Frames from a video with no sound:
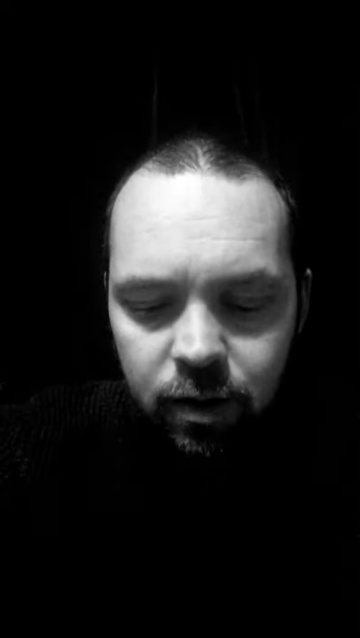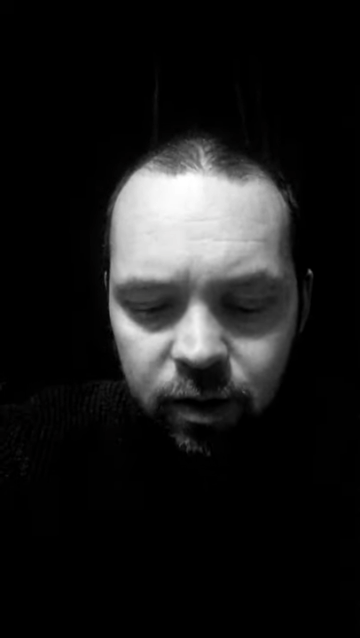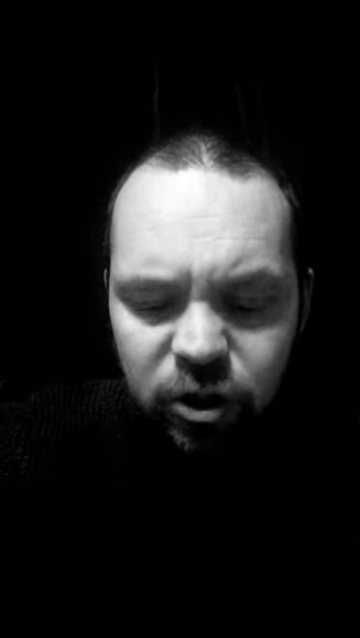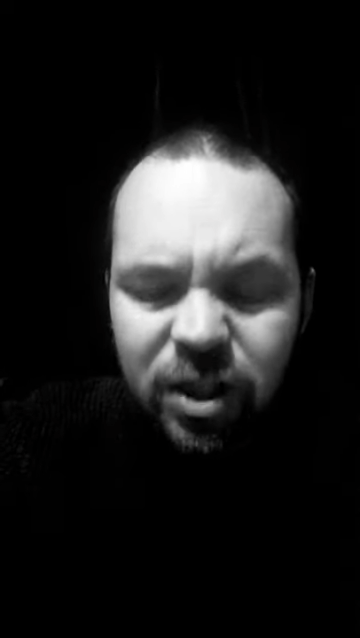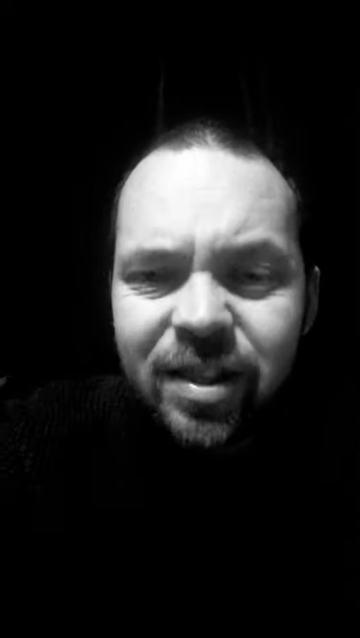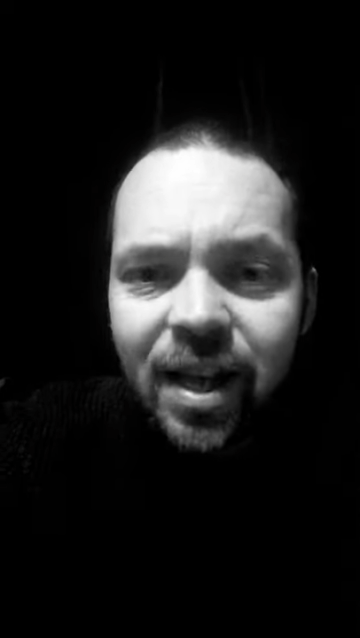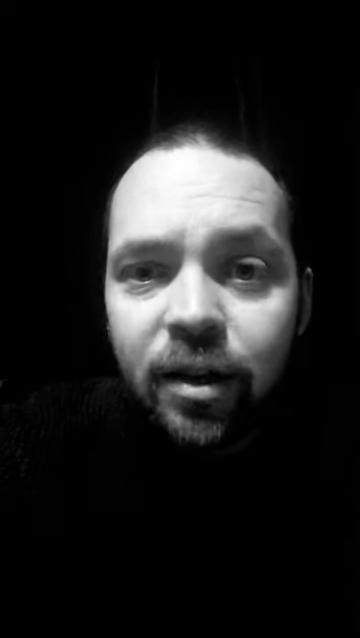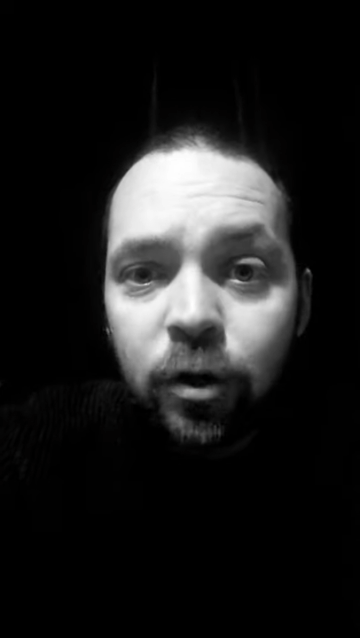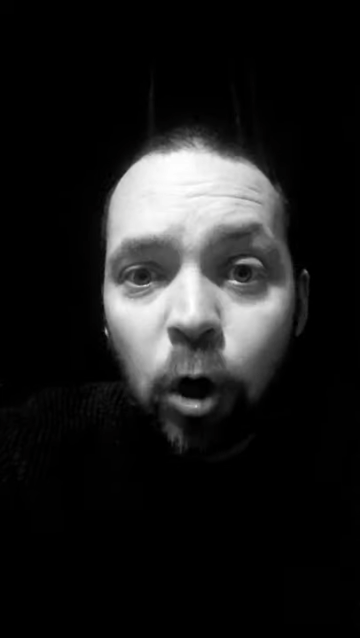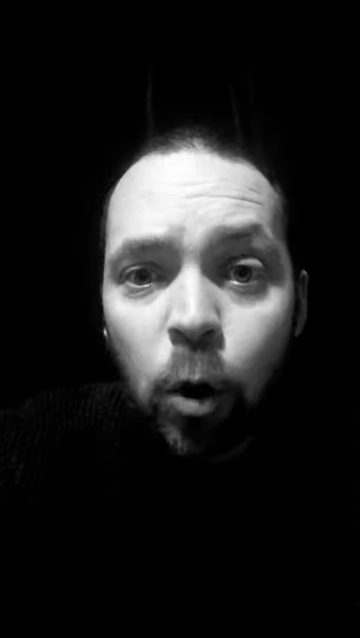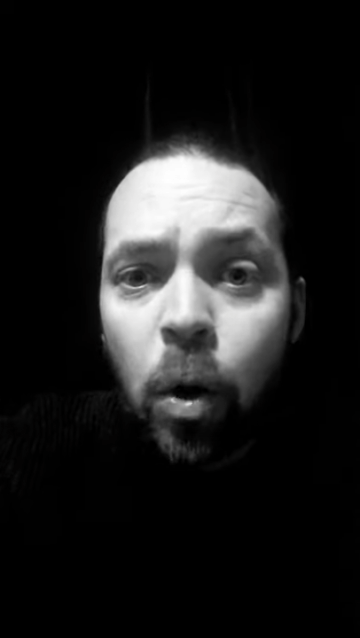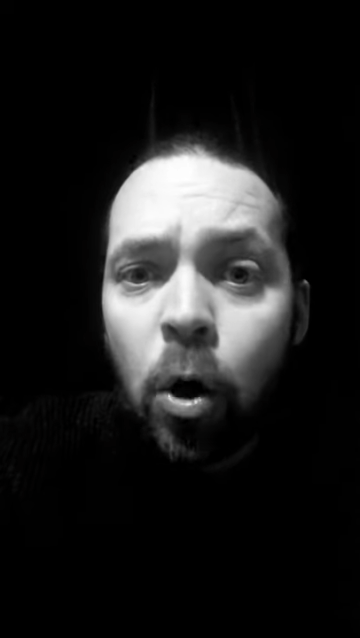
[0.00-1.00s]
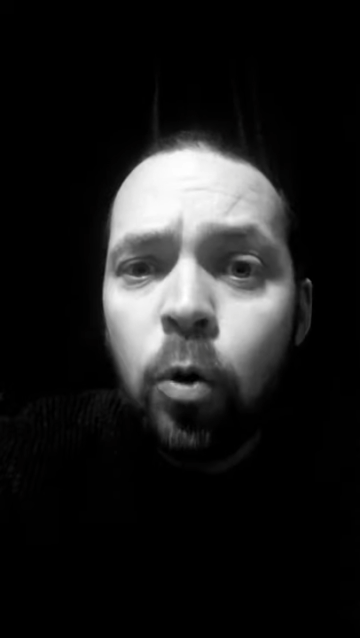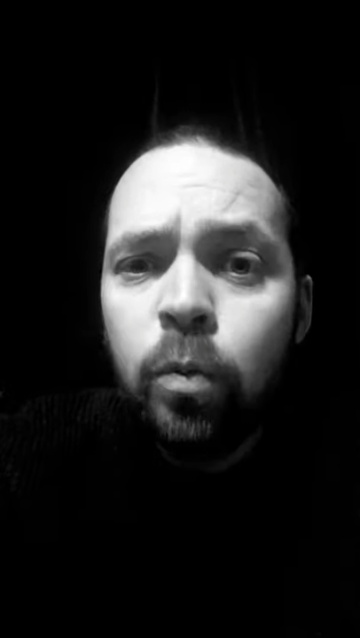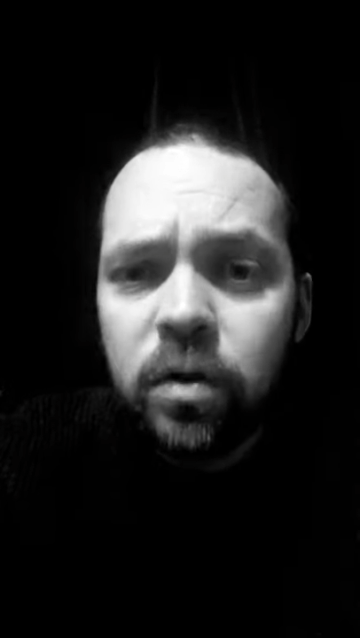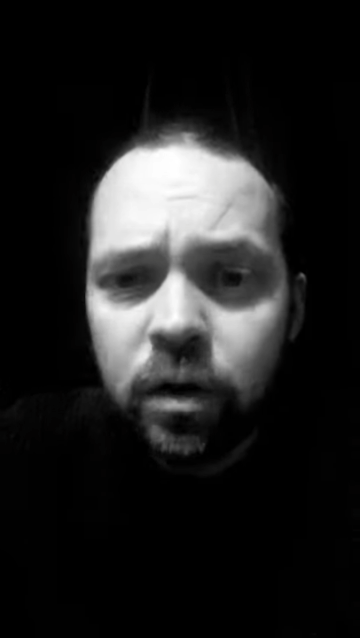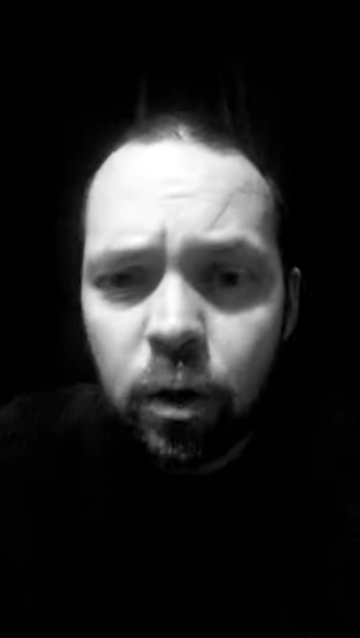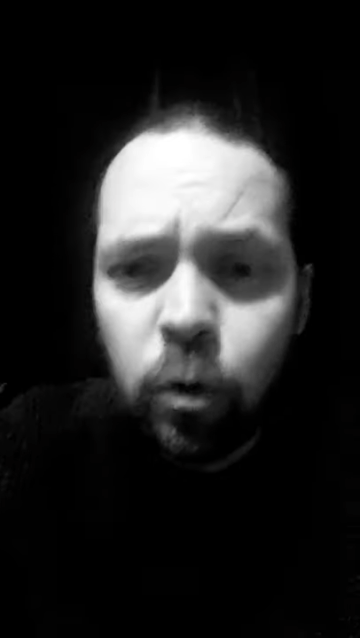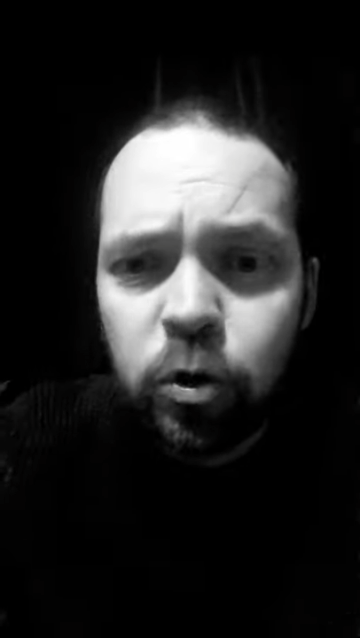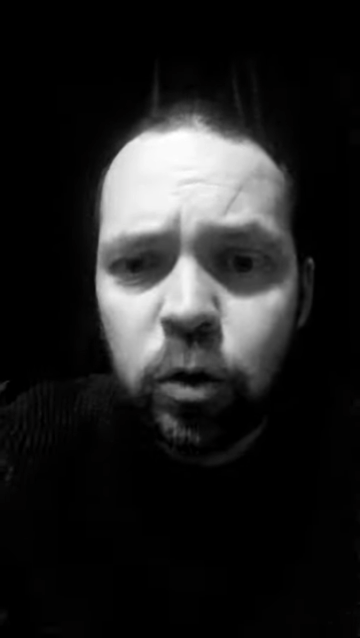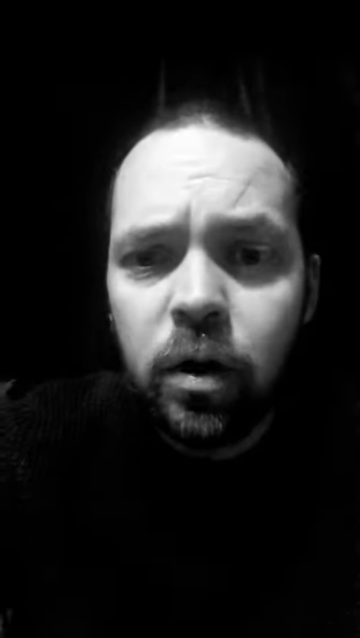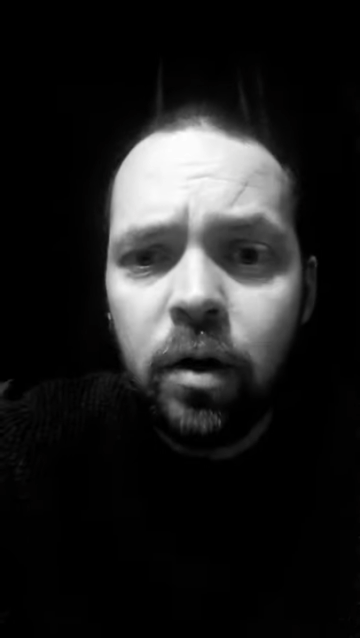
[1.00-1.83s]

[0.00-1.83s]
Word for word: She said, "Go home to those you